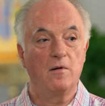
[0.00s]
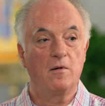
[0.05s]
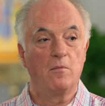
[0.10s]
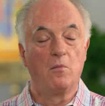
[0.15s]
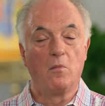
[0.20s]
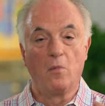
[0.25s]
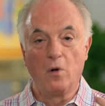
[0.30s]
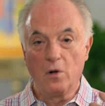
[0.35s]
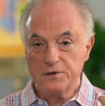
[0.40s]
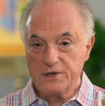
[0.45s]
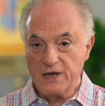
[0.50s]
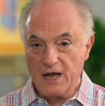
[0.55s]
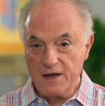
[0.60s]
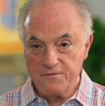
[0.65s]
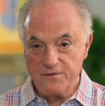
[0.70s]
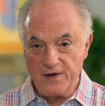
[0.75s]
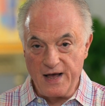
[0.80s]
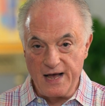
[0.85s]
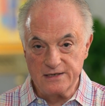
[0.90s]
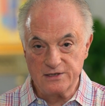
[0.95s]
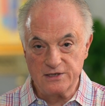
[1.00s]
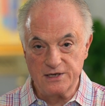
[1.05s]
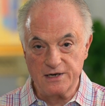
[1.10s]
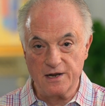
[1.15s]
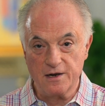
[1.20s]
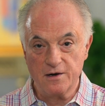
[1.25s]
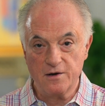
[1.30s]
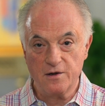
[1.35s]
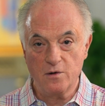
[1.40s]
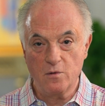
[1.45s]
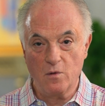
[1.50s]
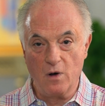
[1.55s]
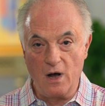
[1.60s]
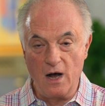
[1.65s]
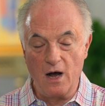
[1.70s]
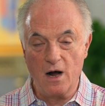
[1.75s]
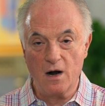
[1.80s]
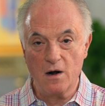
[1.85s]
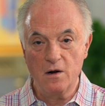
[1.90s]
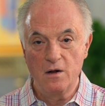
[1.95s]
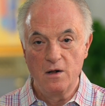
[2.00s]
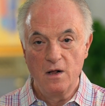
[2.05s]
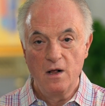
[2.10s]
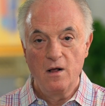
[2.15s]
multifaceted. You are